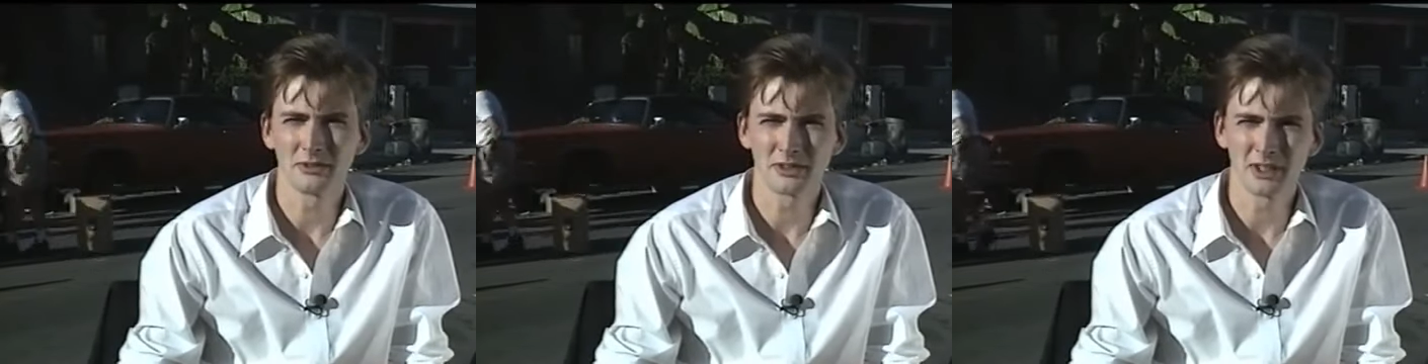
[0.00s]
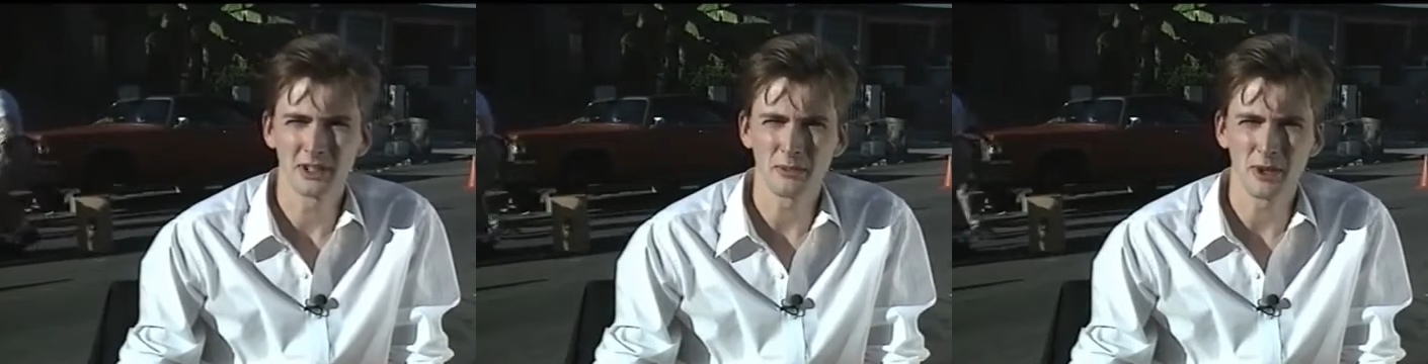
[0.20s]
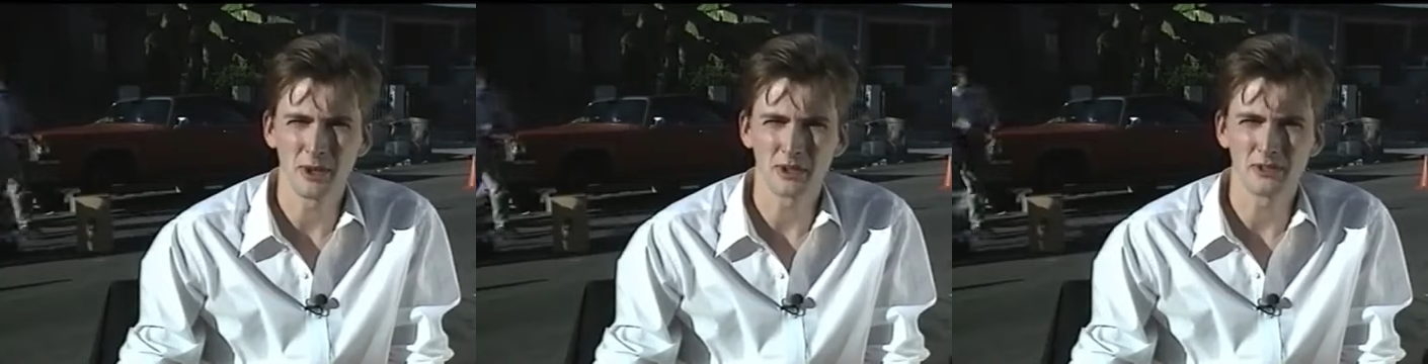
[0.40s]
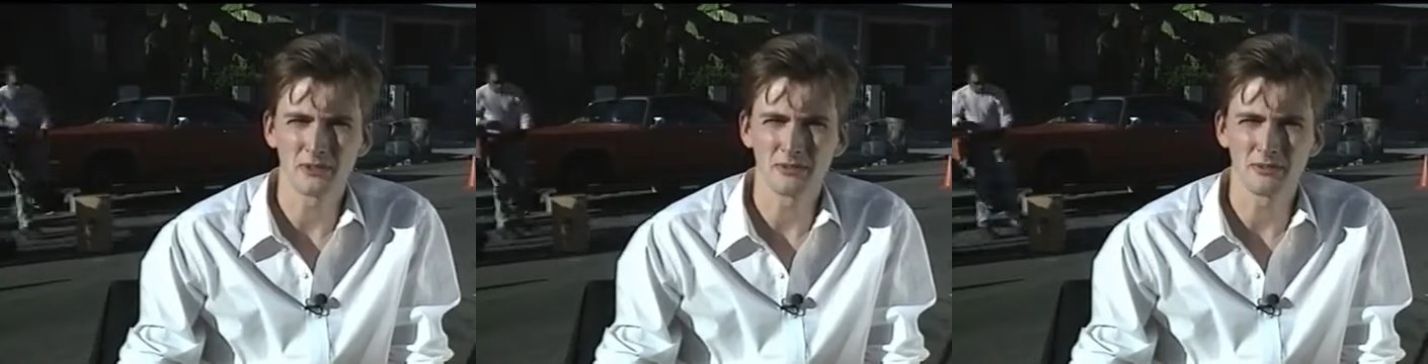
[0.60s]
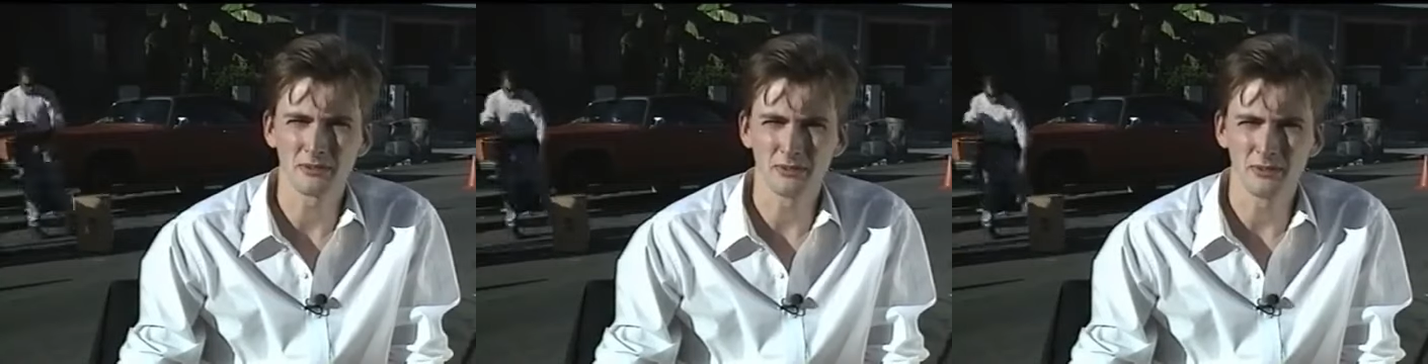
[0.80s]
they're about as
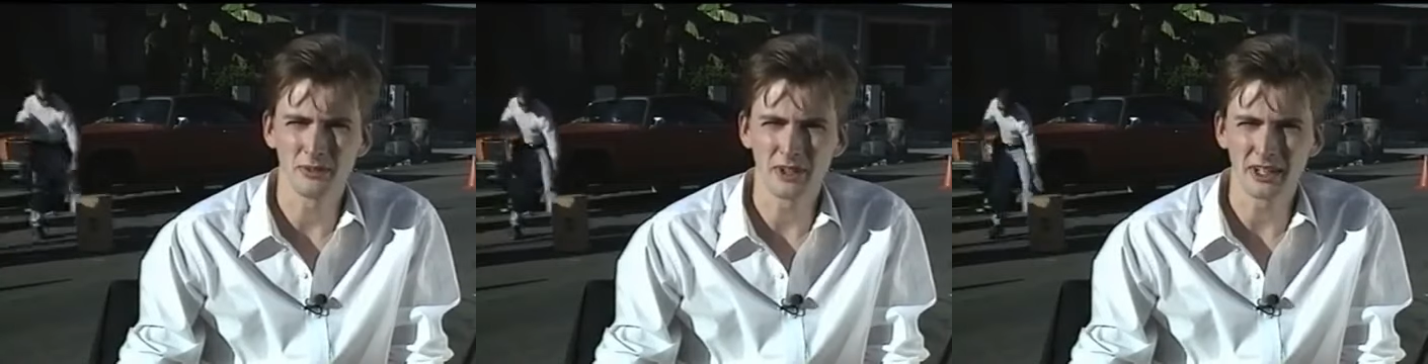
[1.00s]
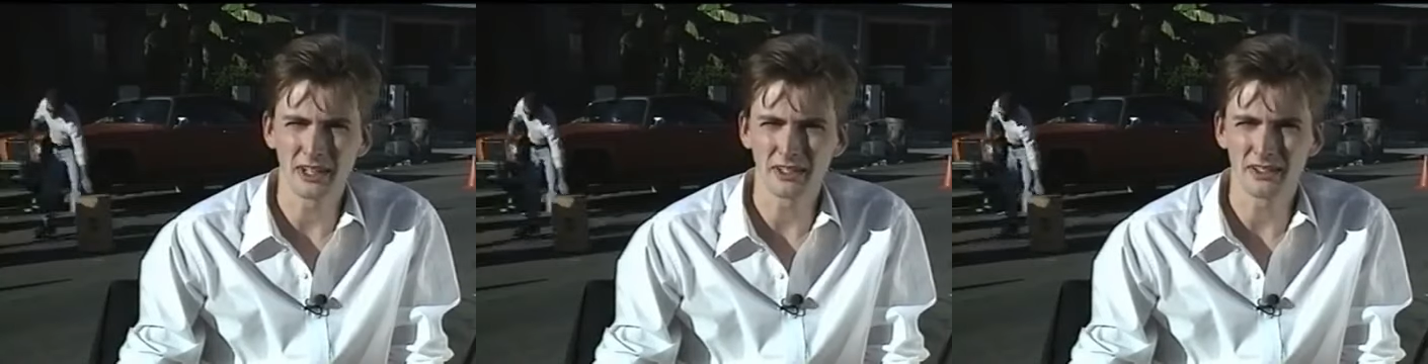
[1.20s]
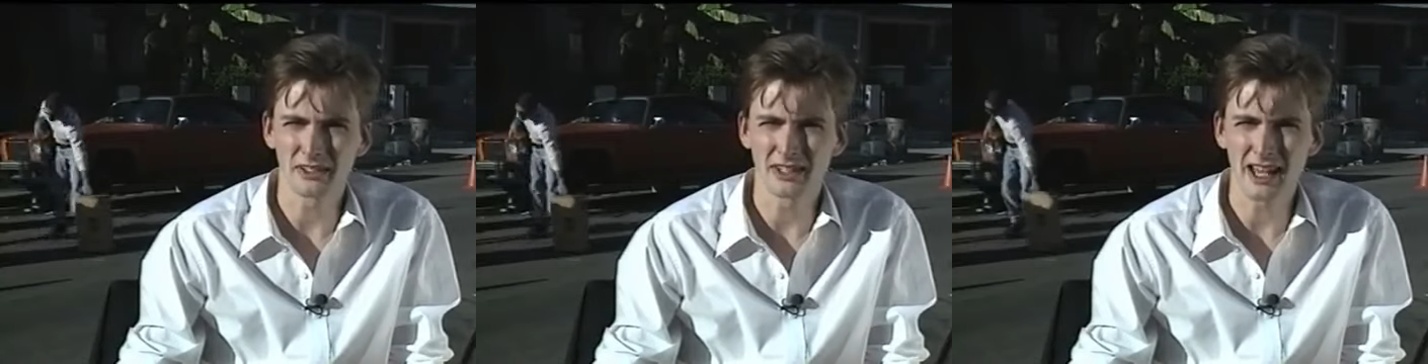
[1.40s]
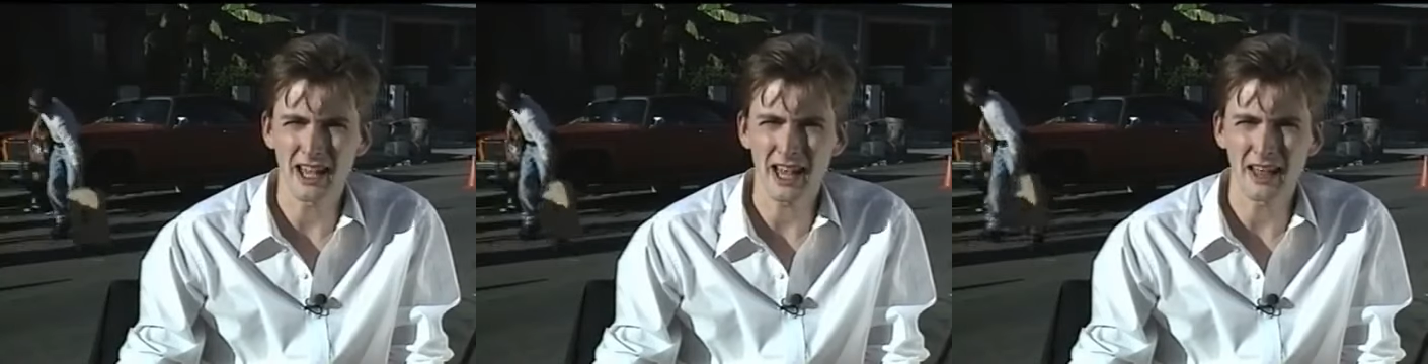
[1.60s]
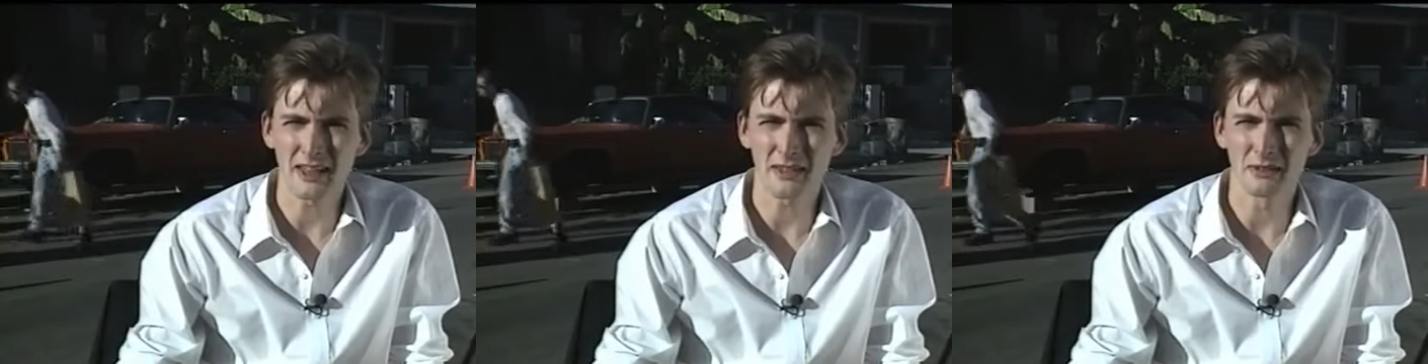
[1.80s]
funny as
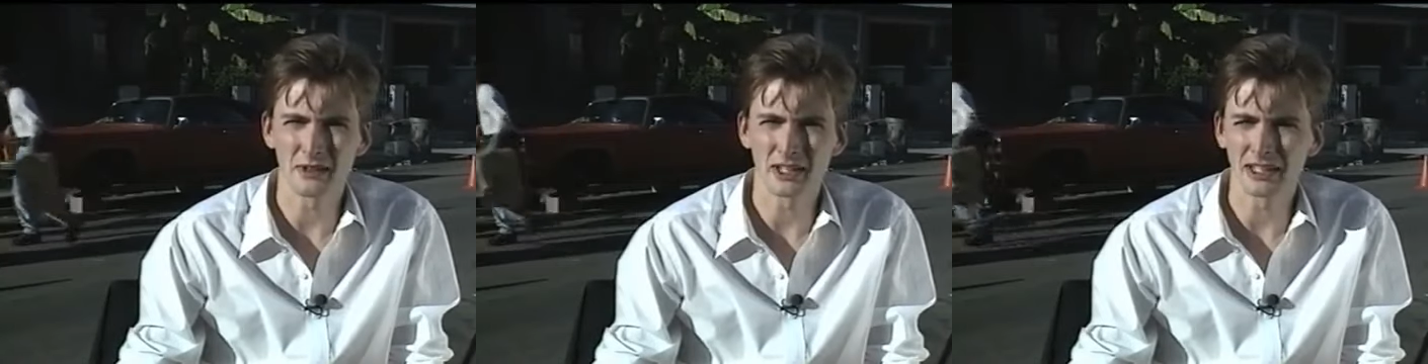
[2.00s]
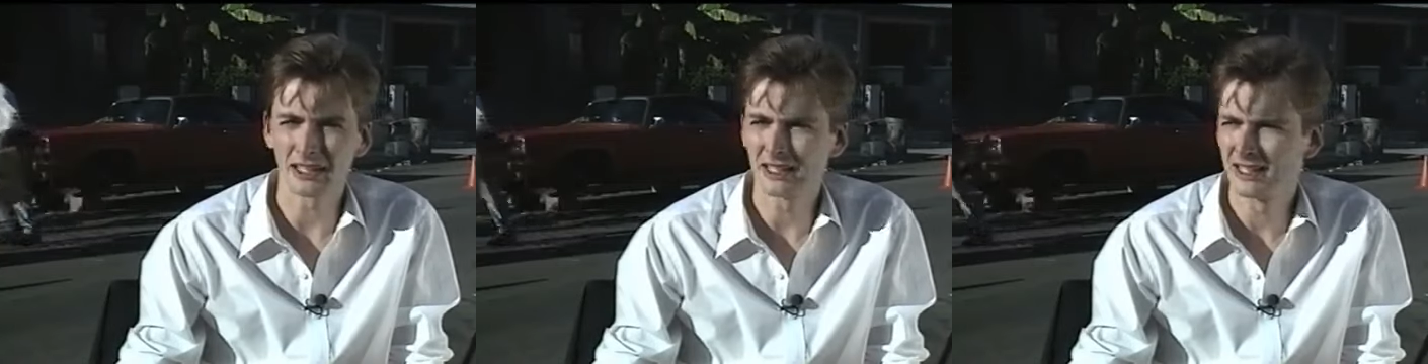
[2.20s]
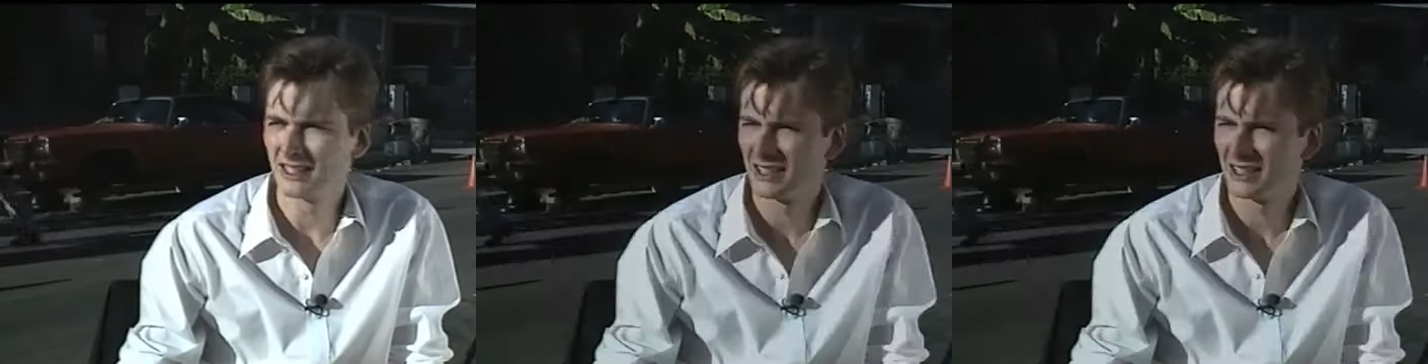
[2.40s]
death, really.